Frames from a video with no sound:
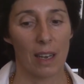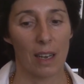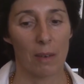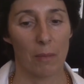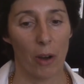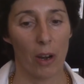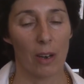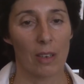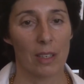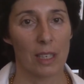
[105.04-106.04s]
and
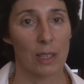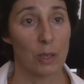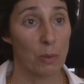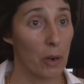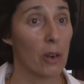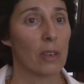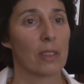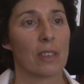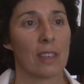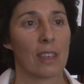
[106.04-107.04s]
model these
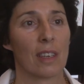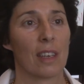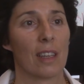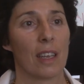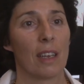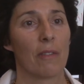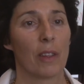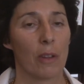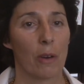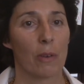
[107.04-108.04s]
swirls that
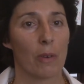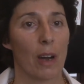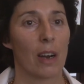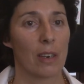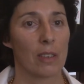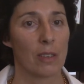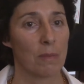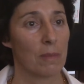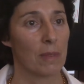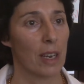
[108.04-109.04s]
even though are,
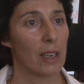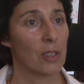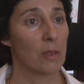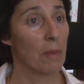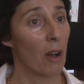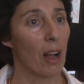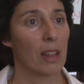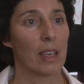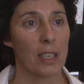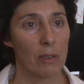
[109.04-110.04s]
they are
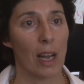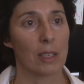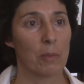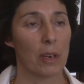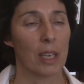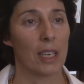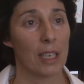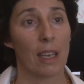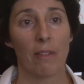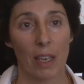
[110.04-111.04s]
small, they transport
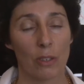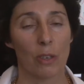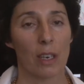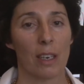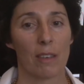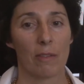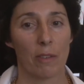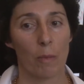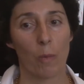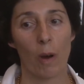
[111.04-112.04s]
heat eventually
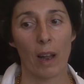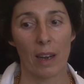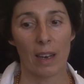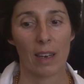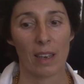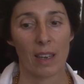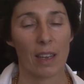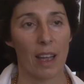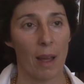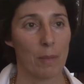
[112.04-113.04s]
from one
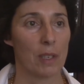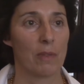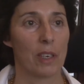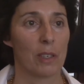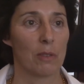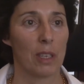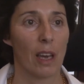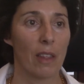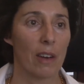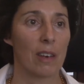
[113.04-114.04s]
hemisphere to the
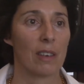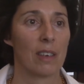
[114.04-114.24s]
other.